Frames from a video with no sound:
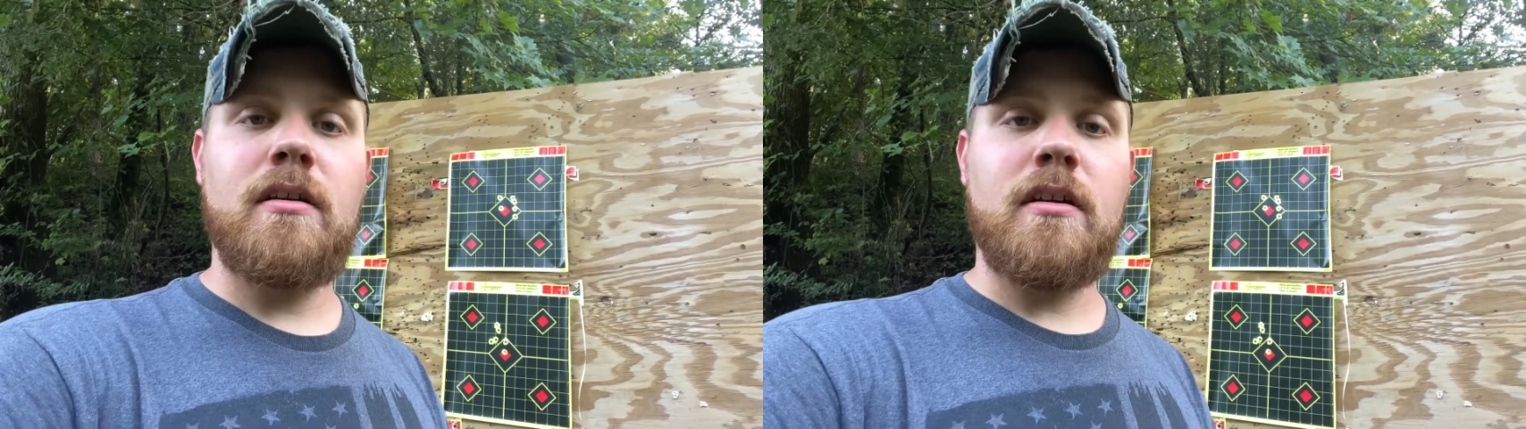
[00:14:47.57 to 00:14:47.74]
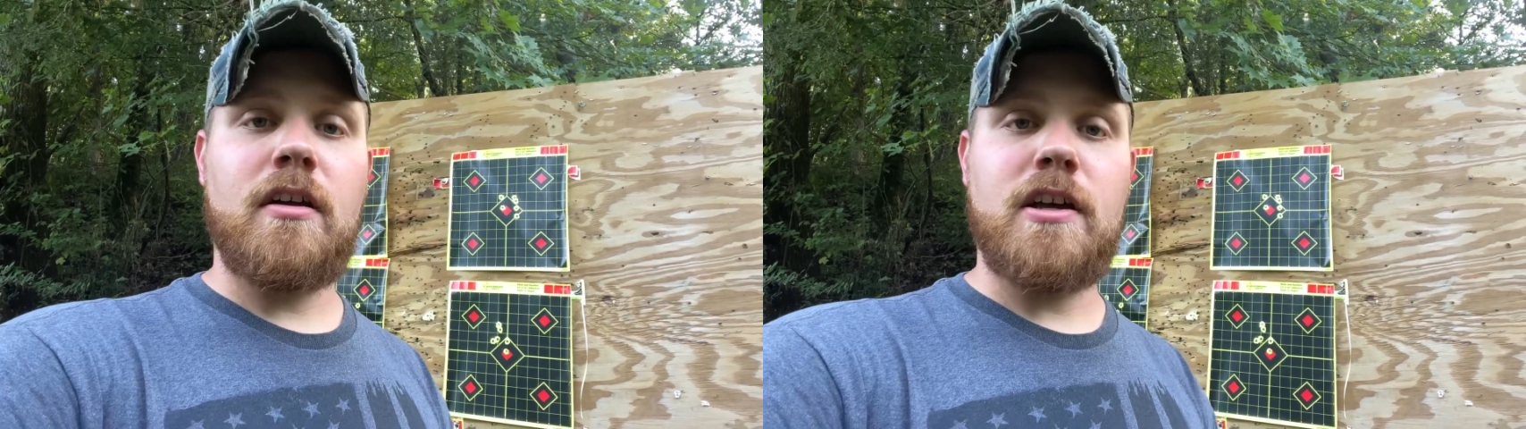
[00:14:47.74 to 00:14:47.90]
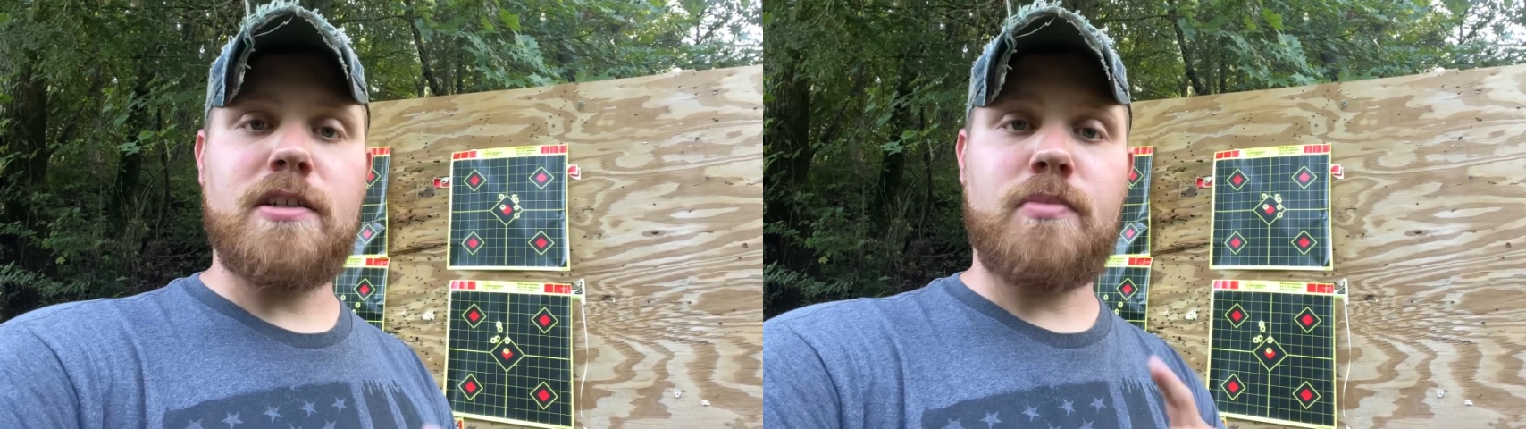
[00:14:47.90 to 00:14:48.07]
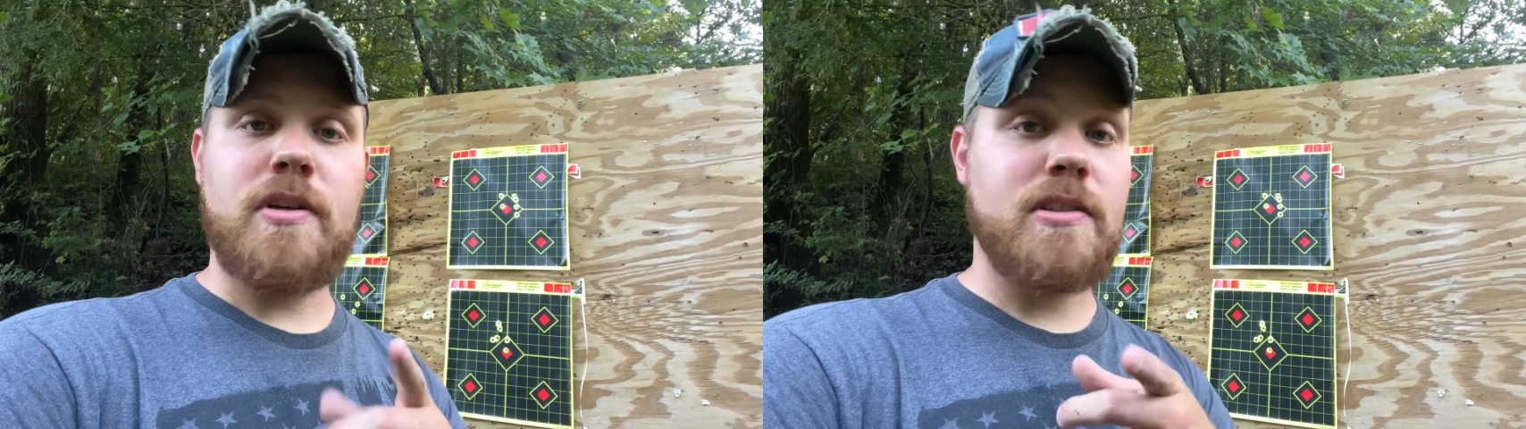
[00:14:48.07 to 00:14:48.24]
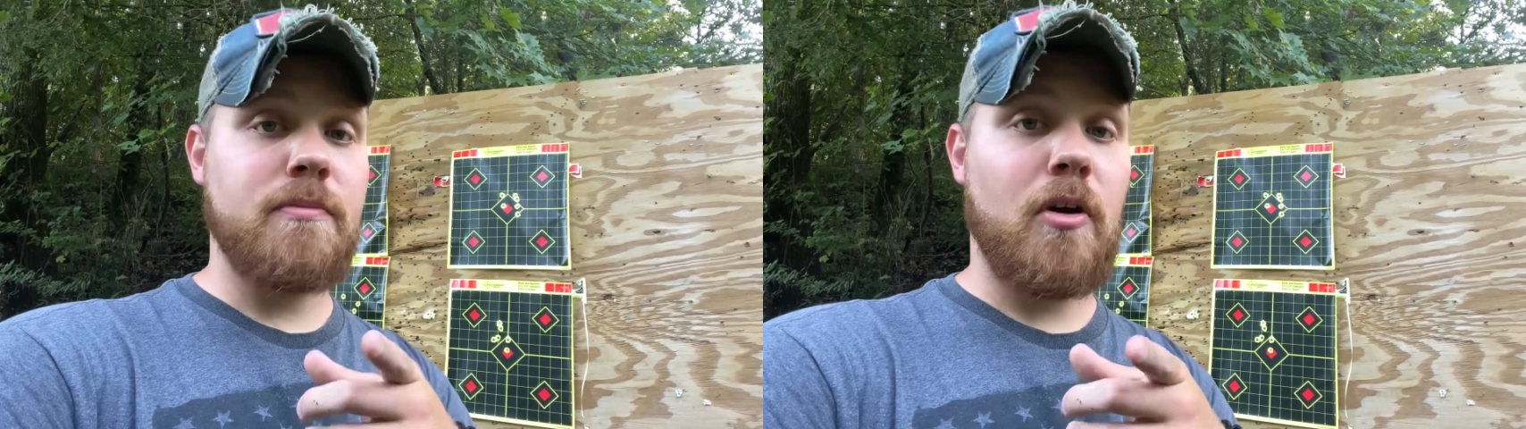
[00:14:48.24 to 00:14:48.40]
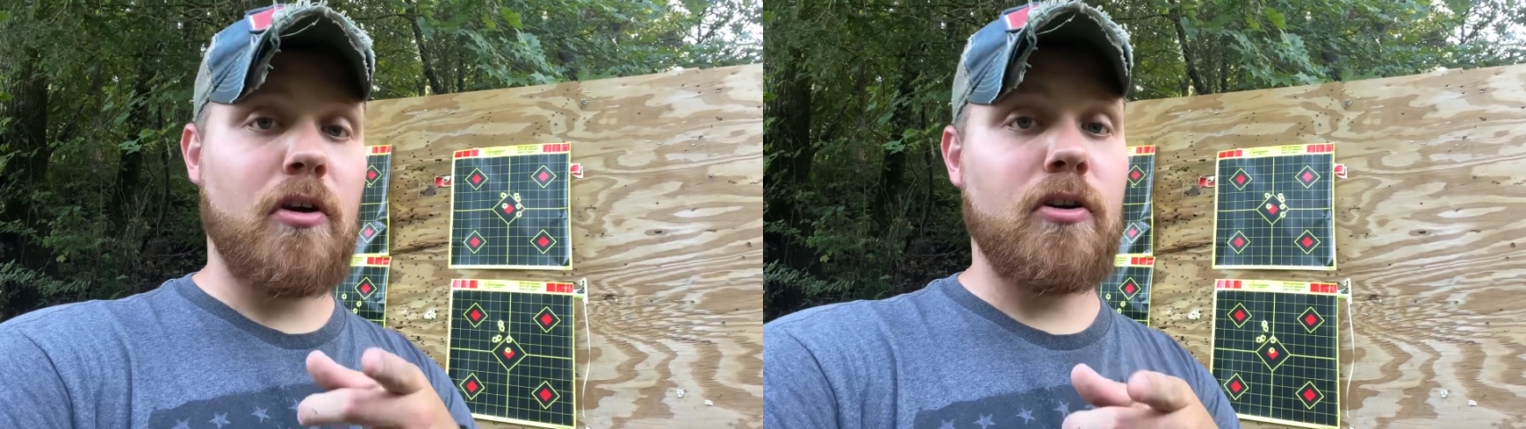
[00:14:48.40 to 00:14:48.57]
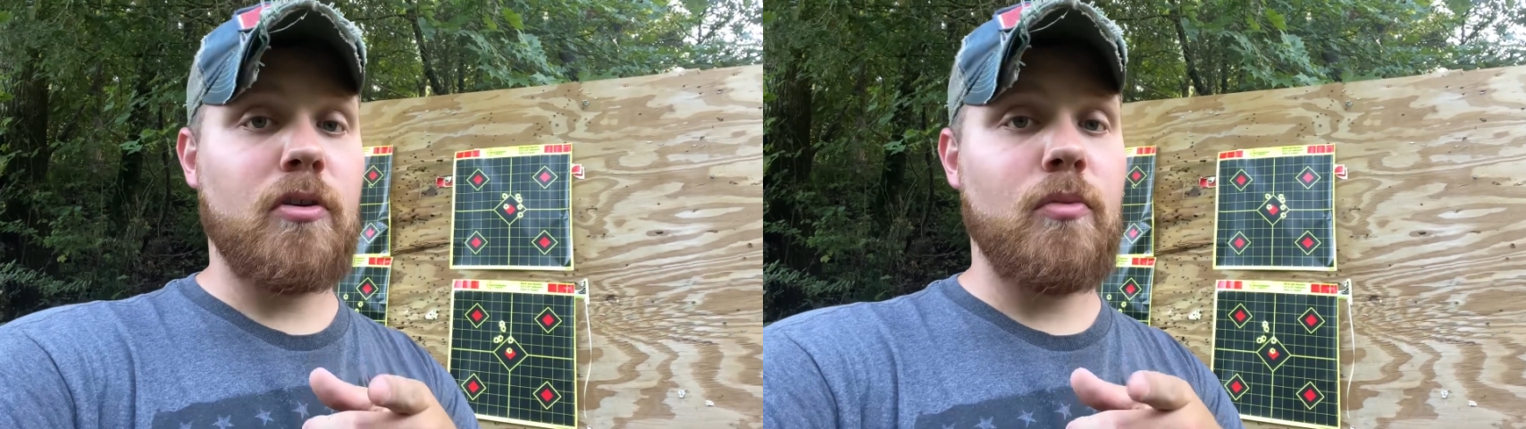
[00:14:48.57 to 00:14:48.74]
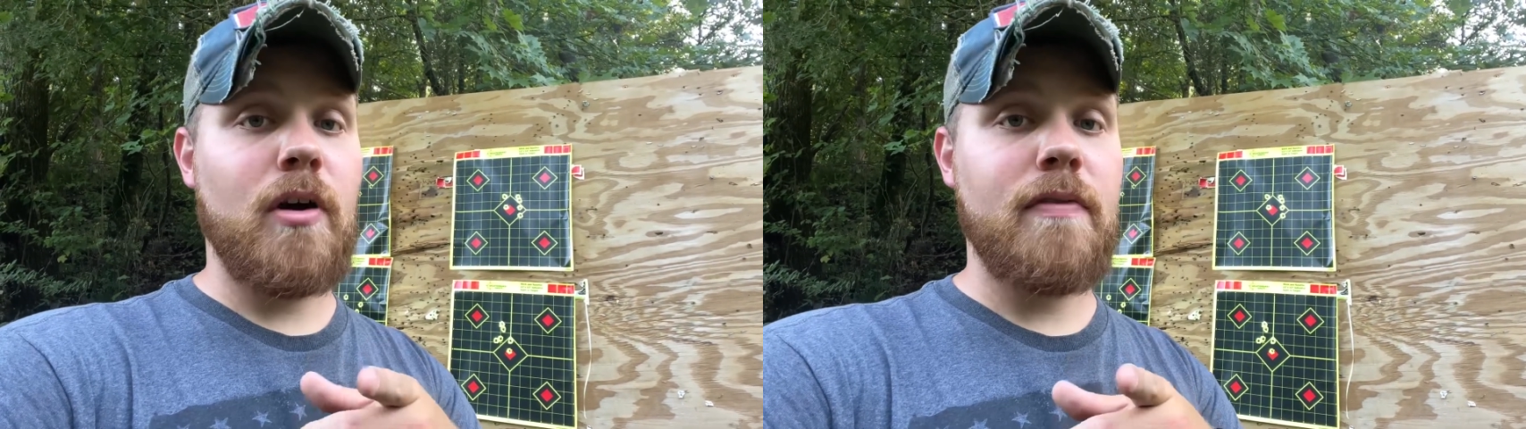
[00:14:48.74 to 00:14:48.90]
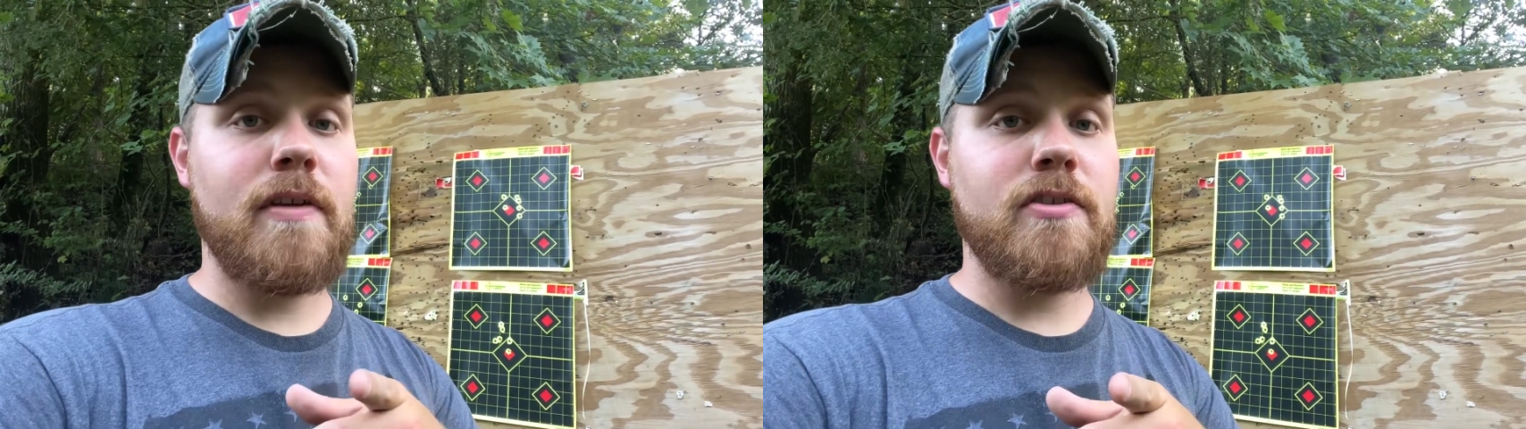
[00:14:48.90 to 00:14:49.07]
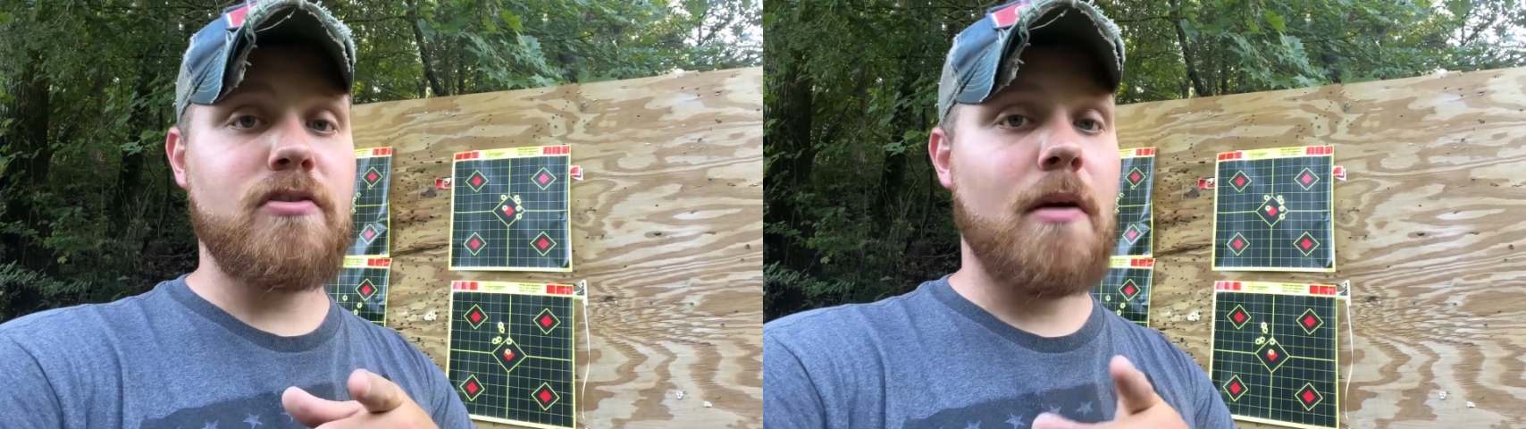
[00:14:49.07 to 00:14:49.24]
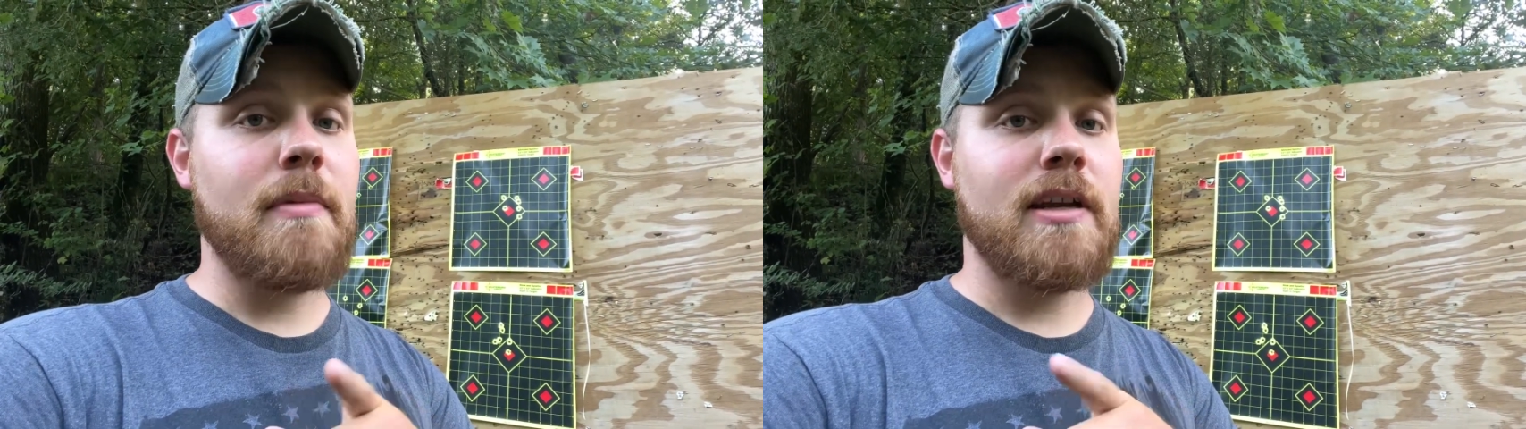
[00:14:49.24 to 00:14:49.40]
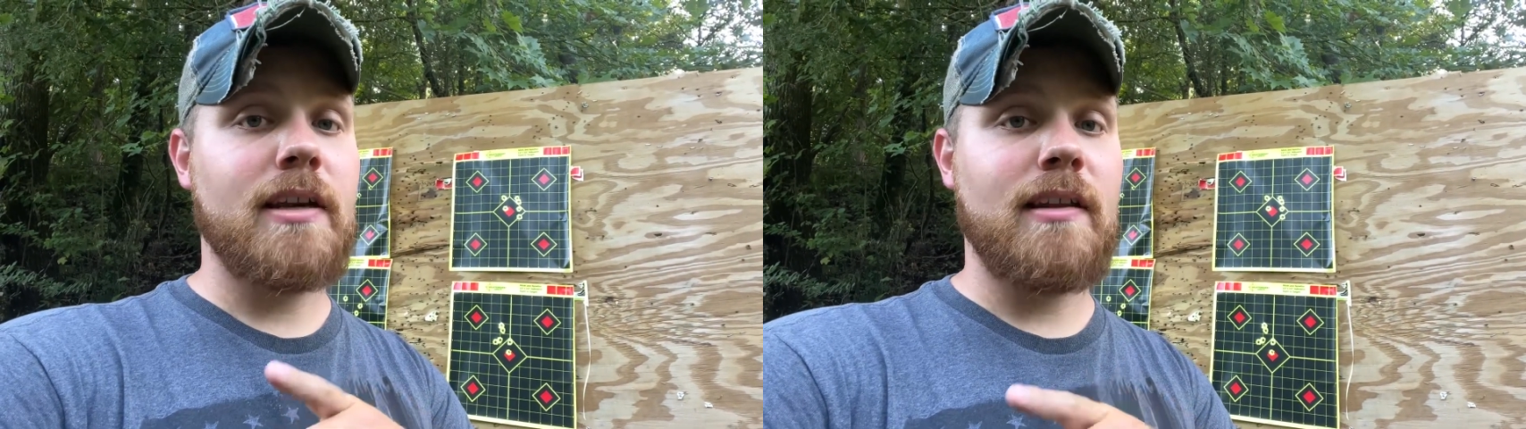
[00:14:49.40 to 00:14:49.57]
Because Preston Parker won the
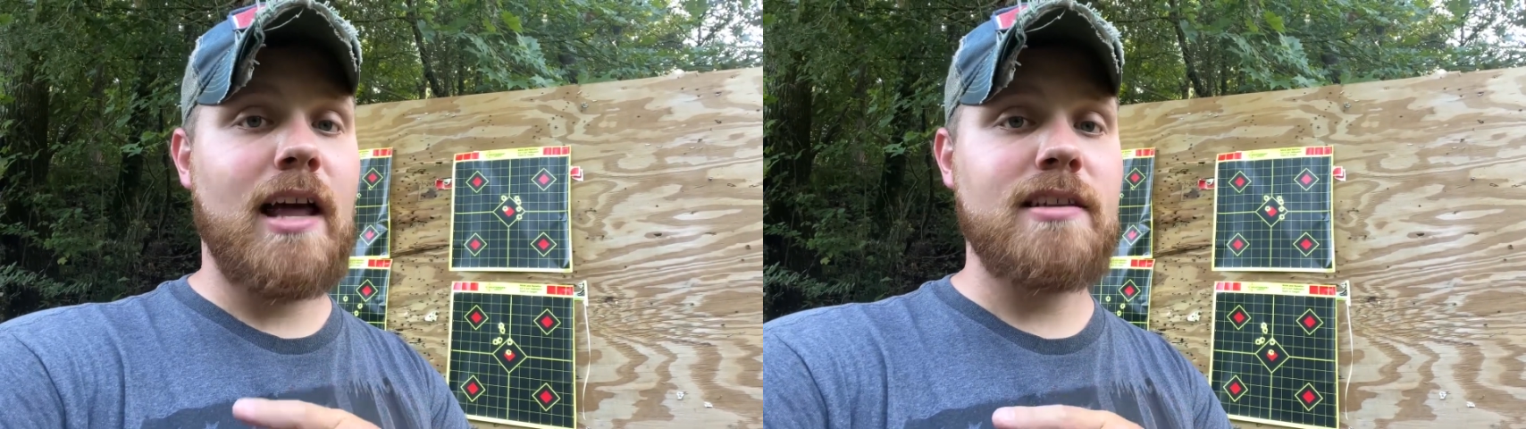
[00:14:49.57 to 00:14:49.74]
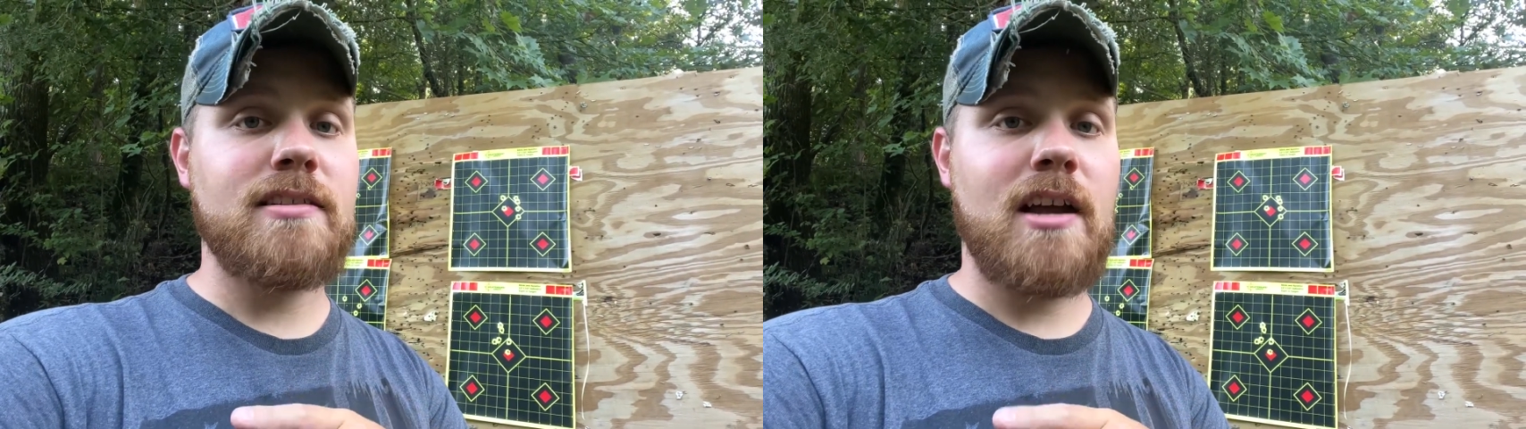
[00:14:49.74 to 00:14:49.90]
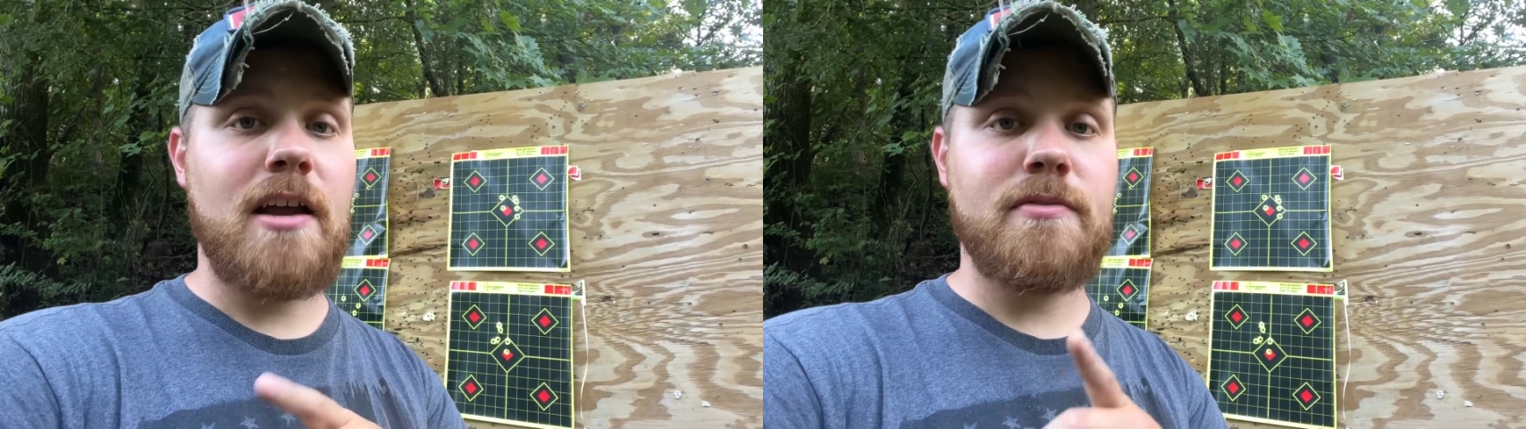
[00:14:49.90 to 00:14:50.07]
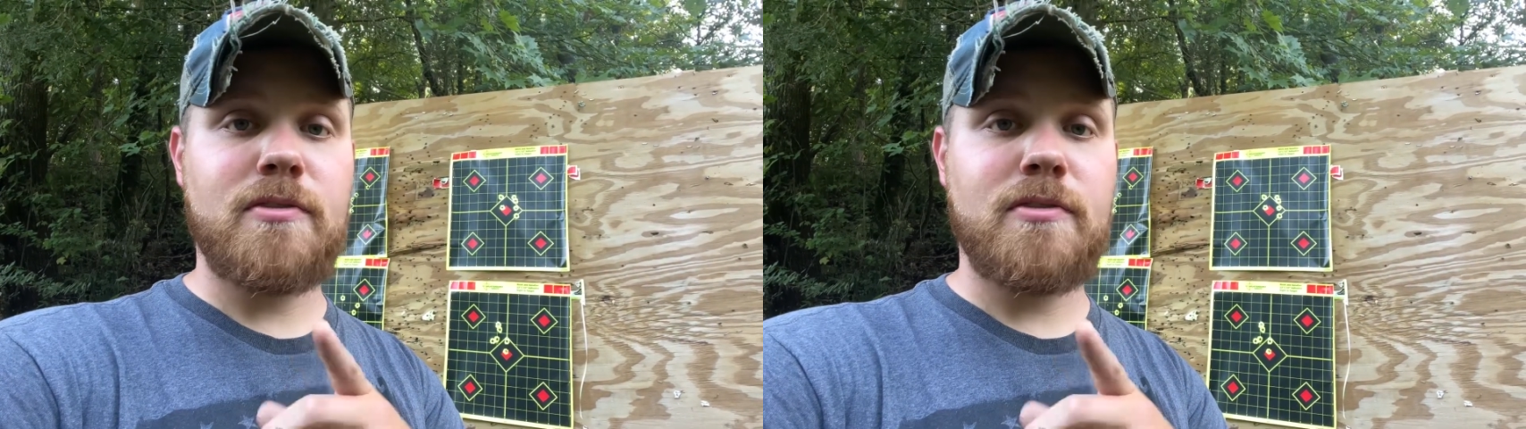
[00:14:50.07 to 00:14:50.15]
trauma kit last time.